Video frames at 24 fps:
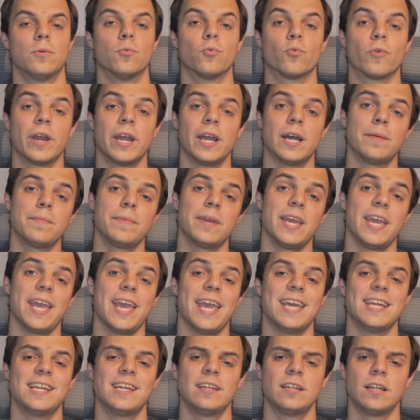RAM
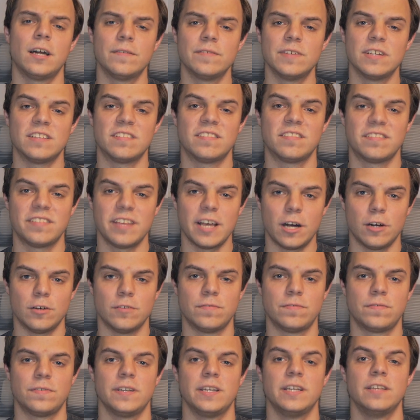in and of
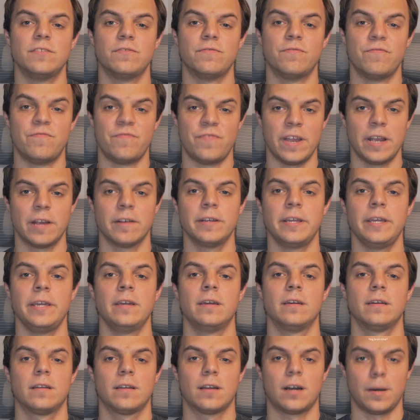itself is very
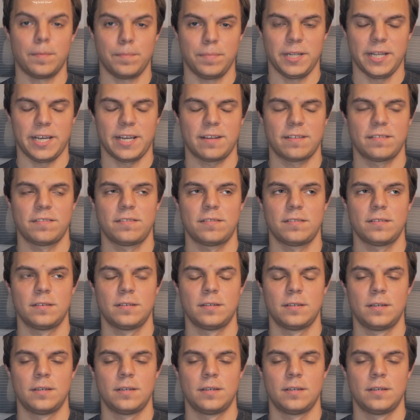complex,